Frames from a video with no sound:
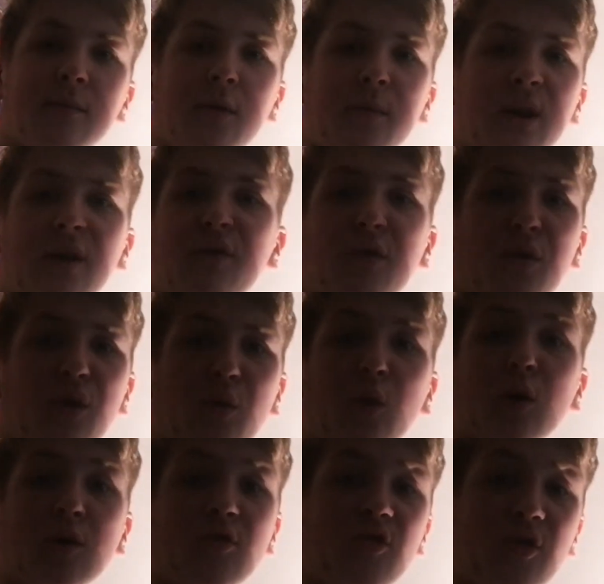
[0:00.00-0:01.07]
I mean, if you want to
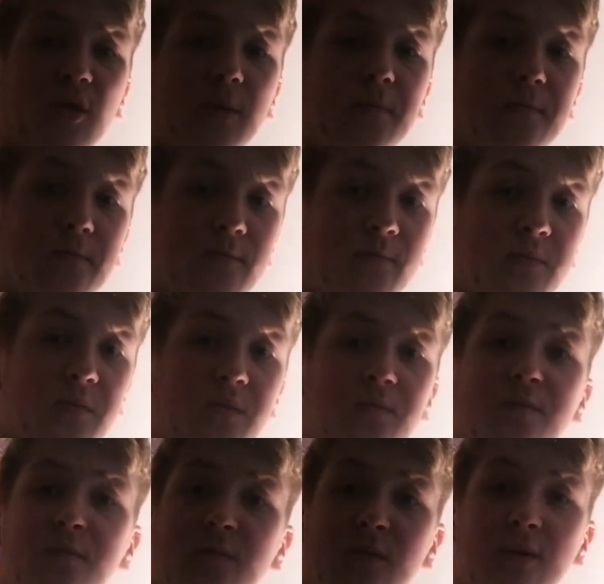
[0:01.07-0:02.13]
watch it,
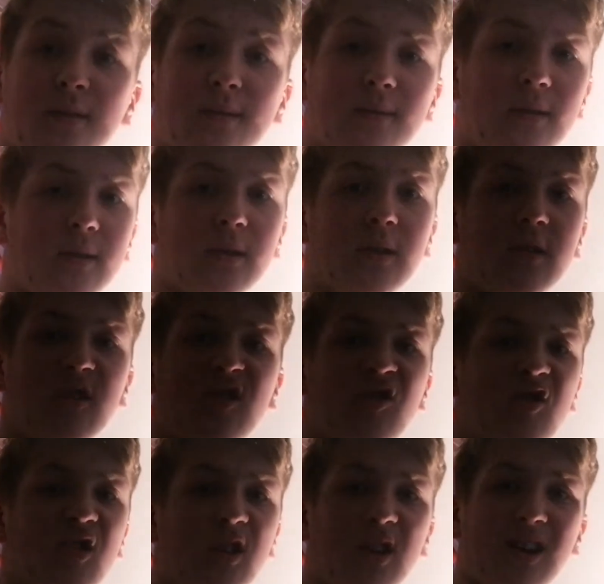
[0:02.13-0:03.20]

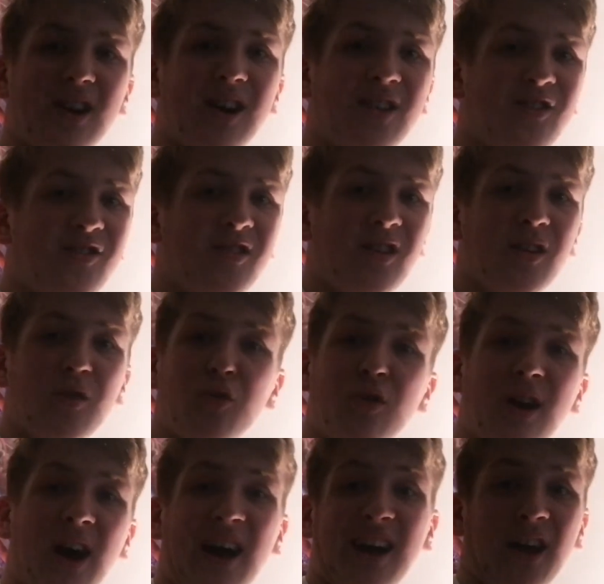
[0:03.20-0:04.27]
it's it's an
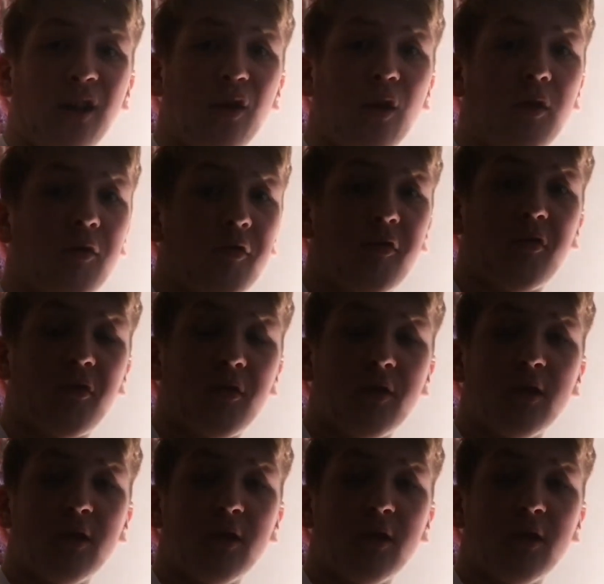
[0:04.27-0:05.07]
okay enough